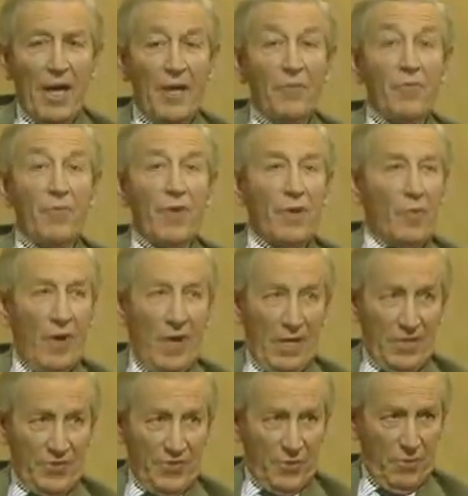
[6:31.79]
and
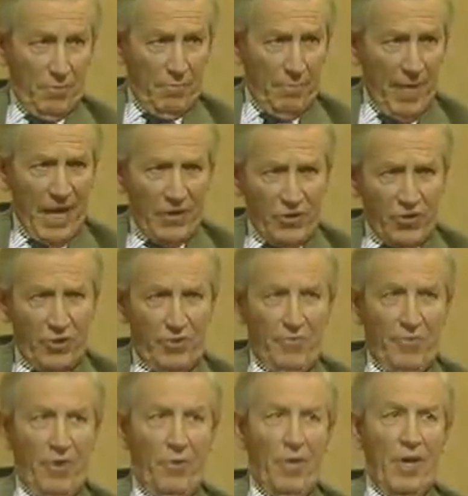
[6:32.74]
requires
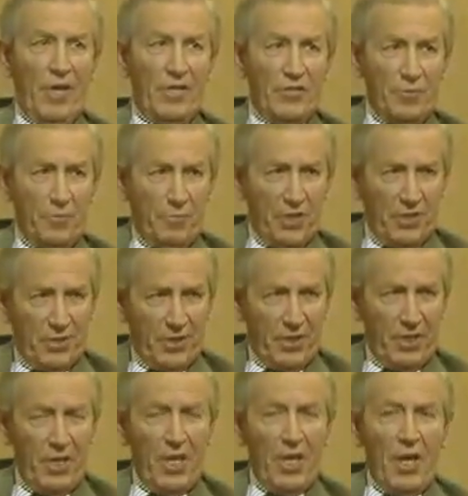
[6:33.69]
compassion, requires
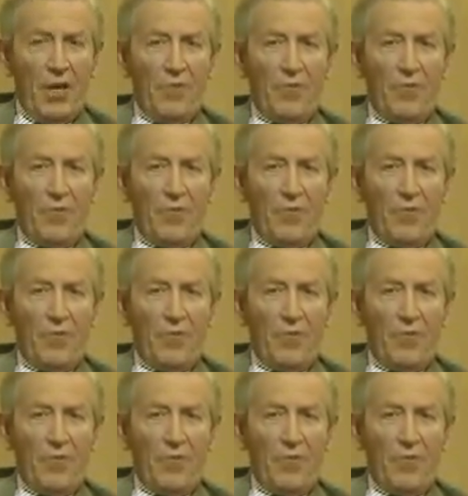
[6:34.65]
pity,